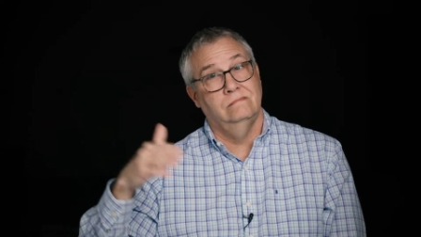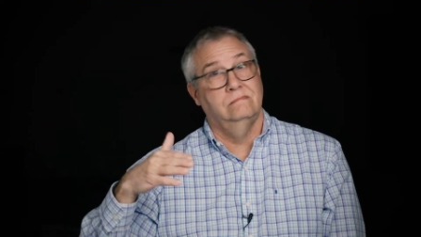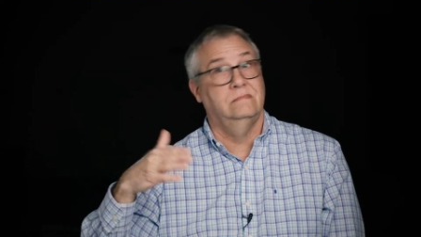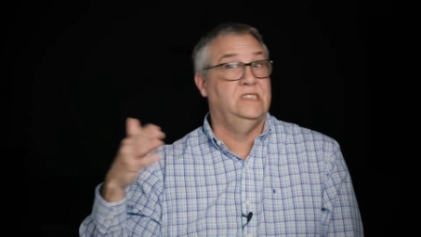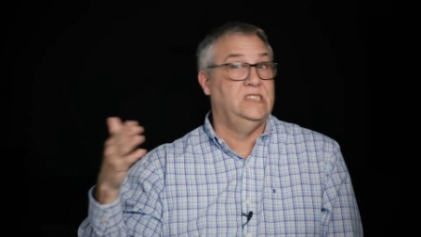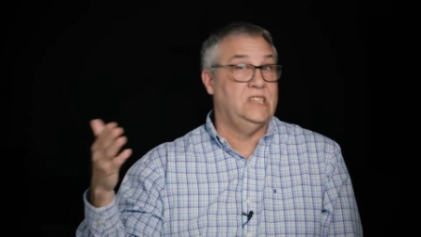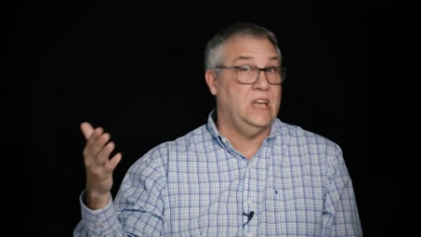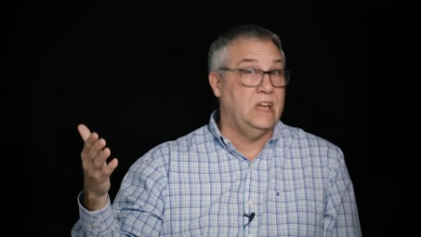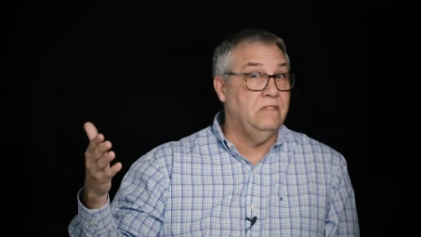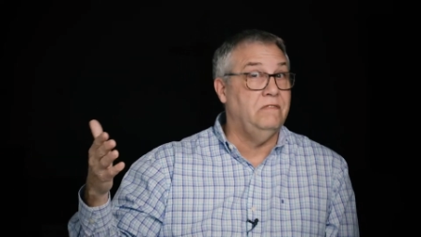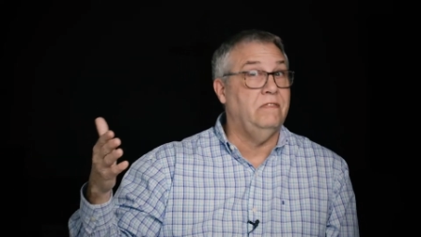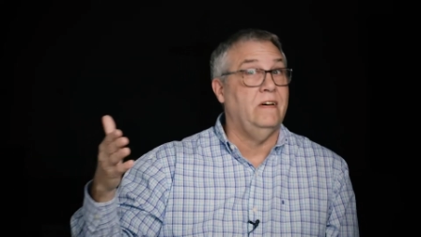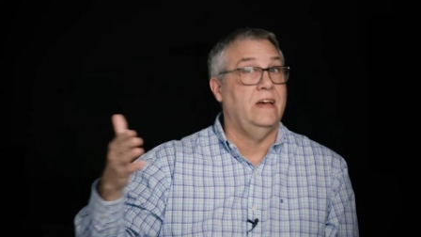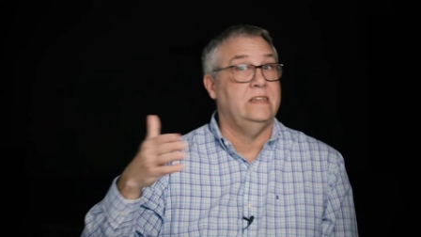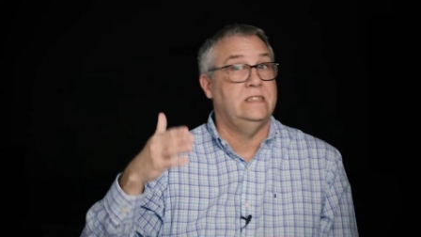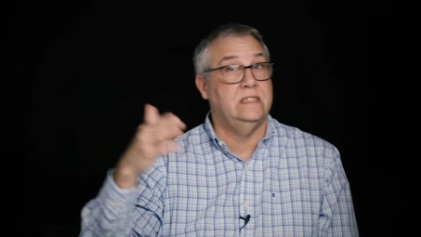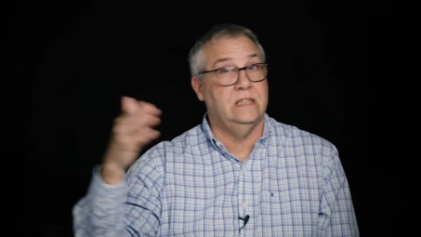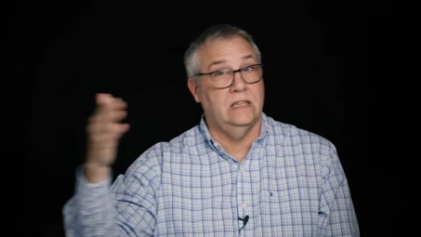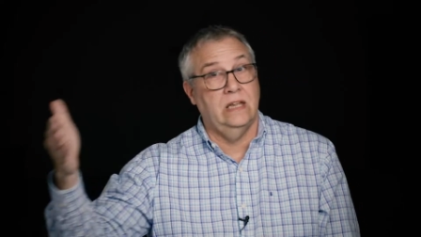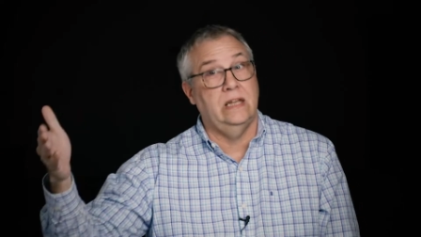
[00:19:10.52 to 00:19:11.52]
self
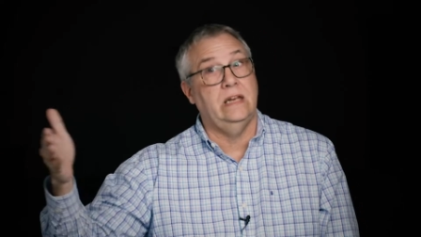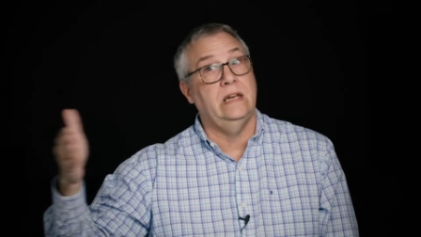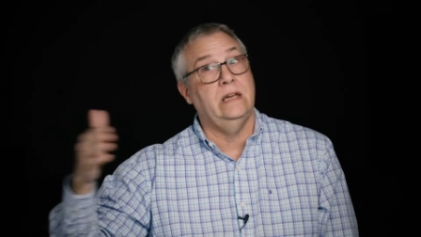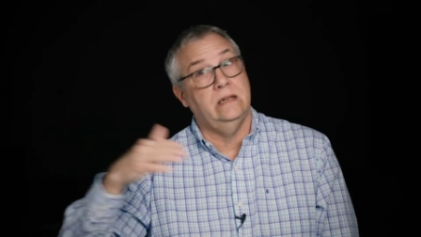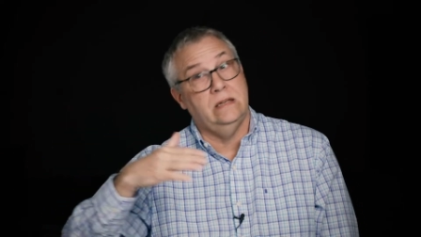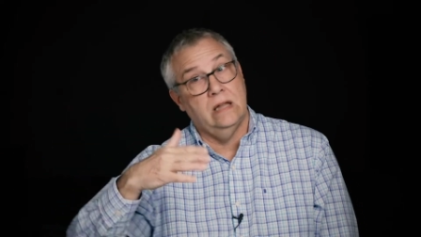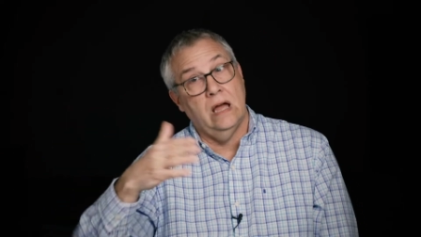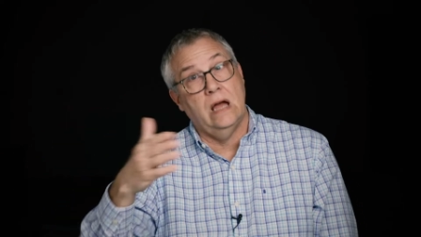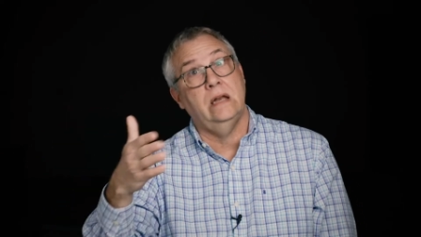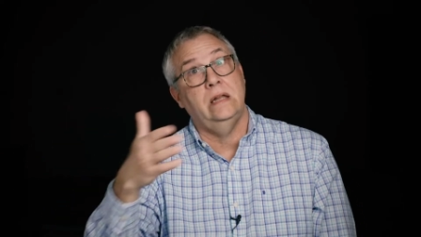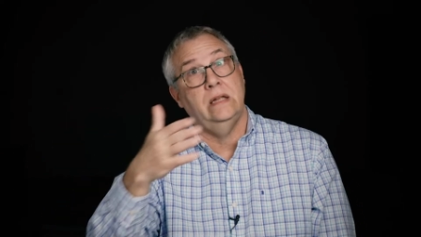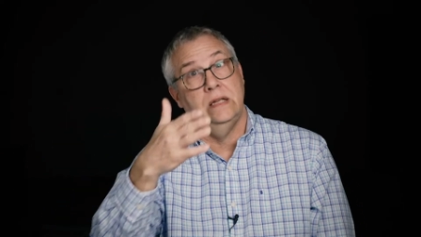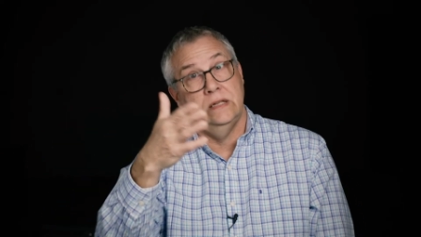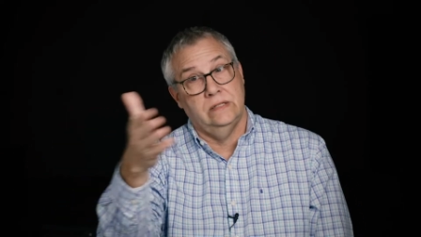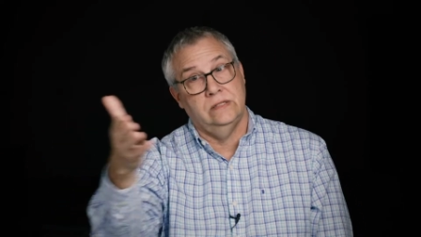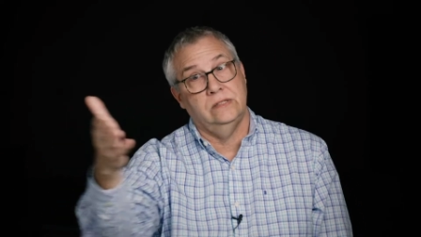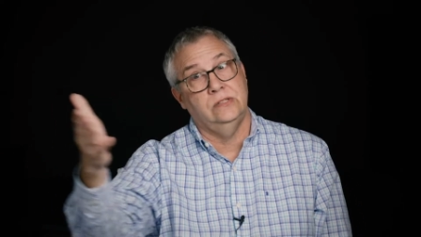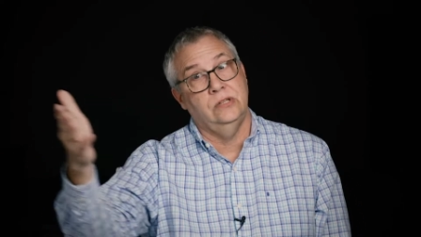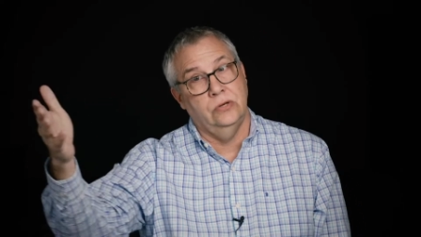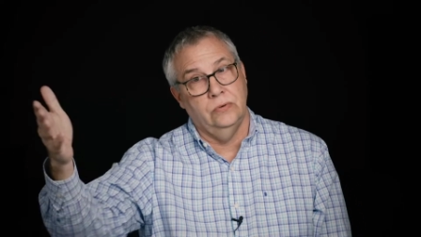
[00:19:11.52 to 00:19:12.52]
isolated, not
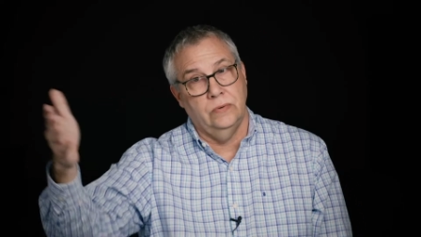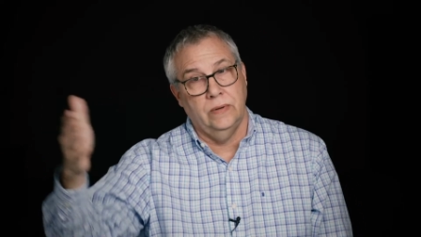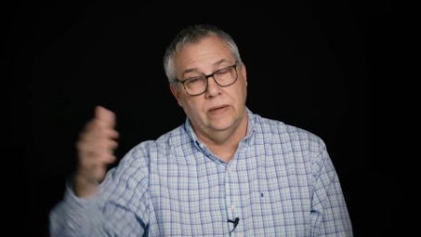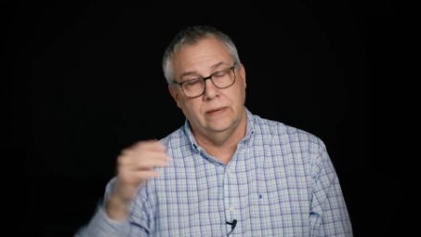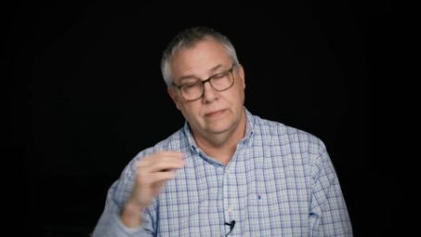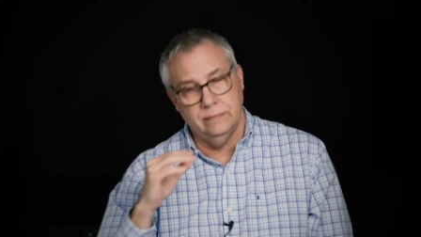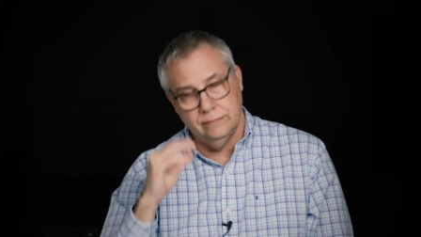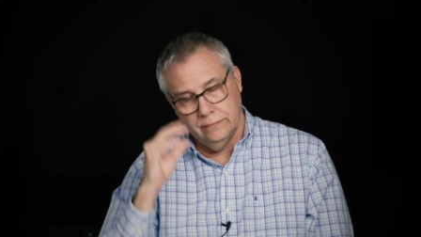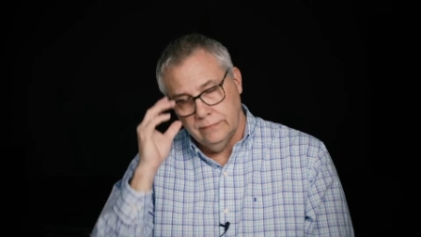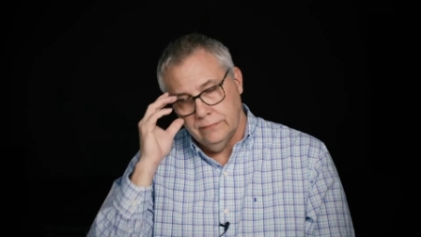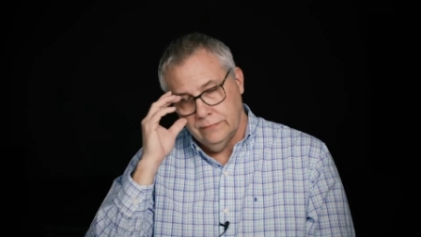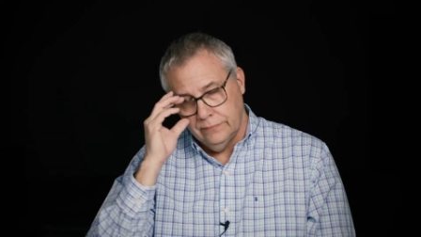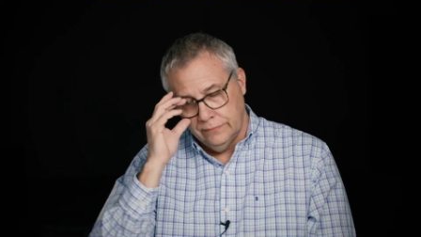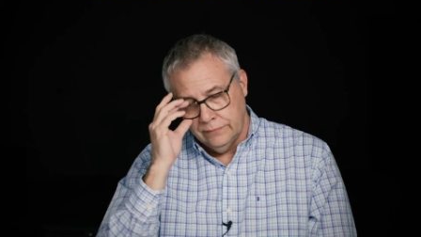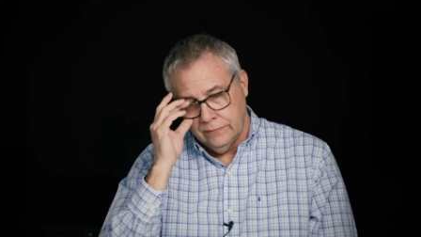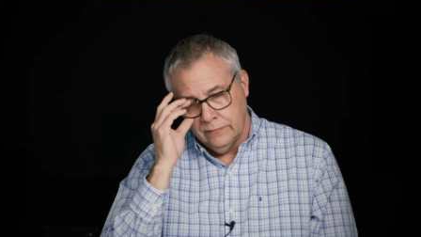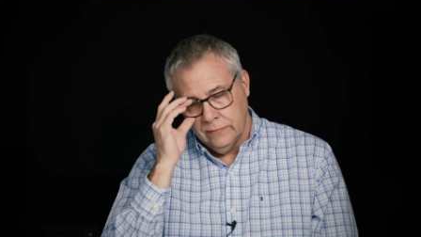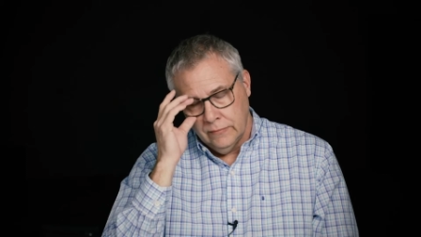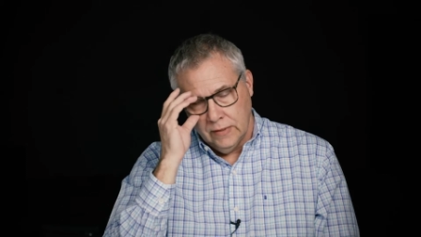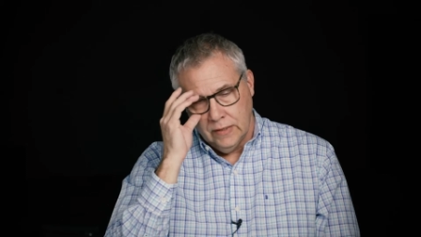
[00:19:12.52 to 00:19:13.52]
his doing
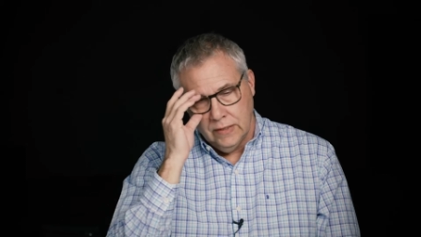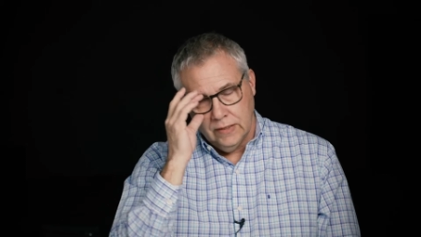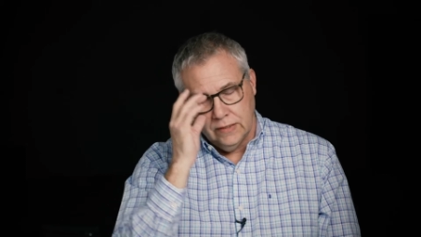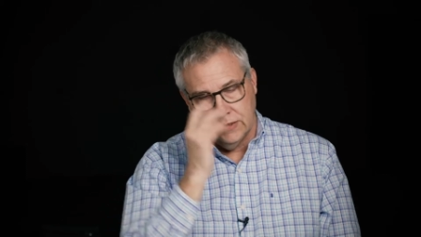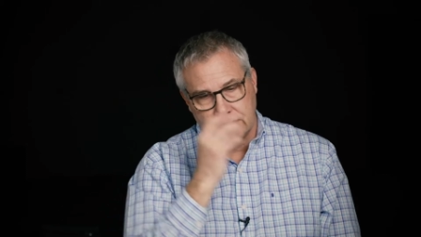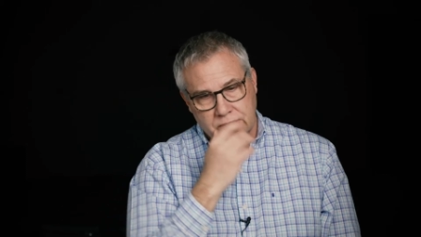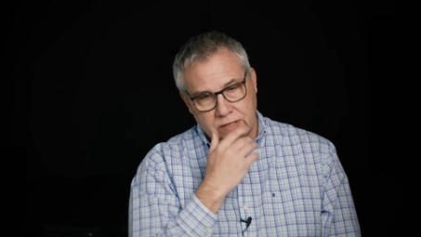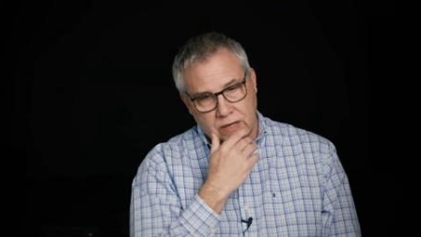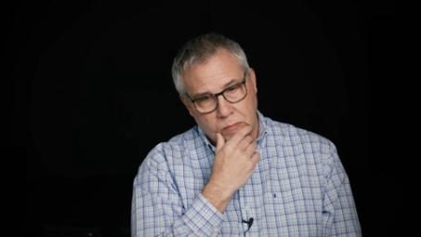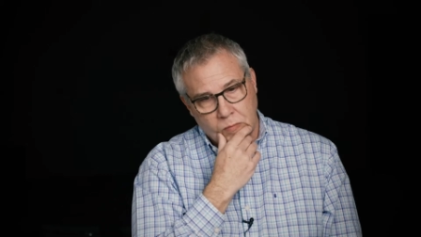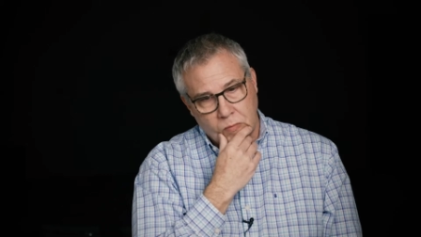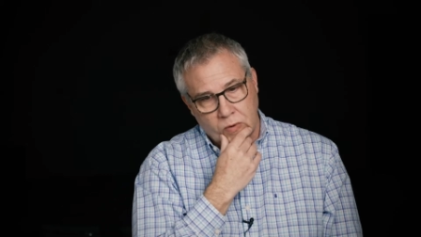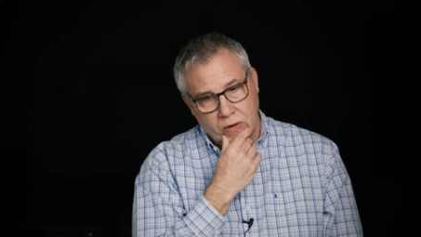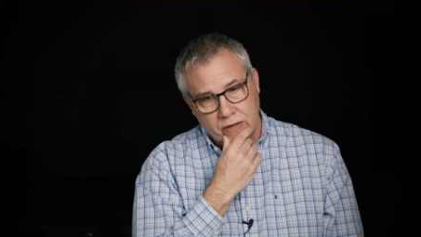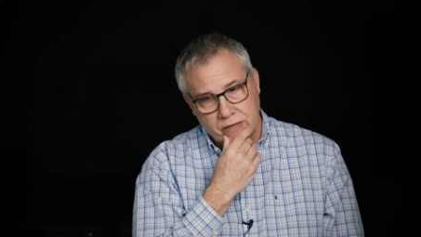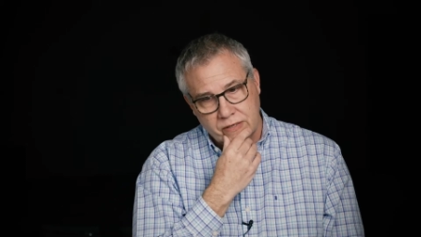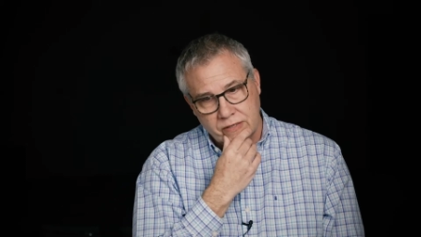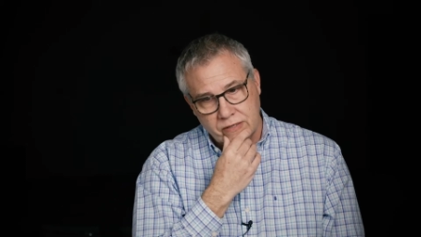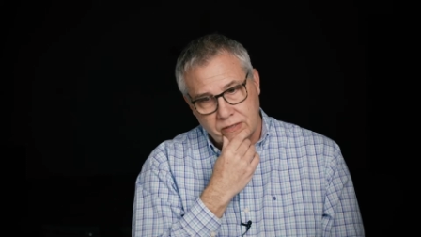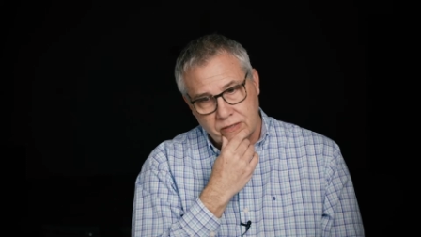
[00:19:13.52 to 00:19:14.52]
in some
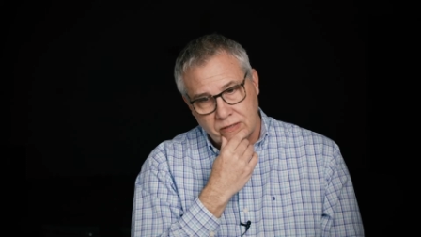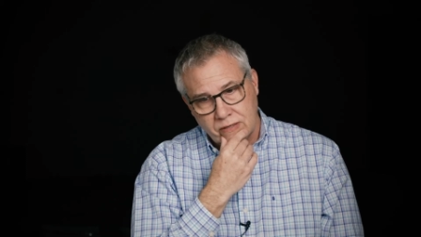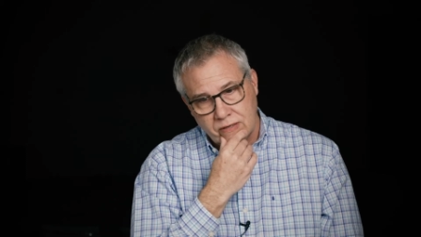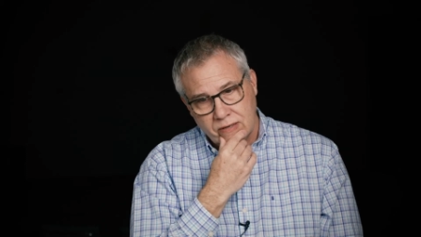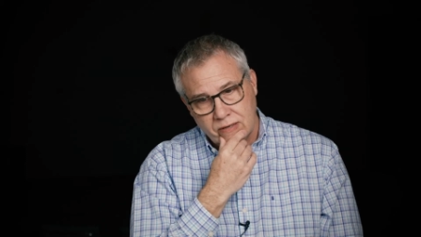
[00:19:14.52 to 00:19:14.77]
ways.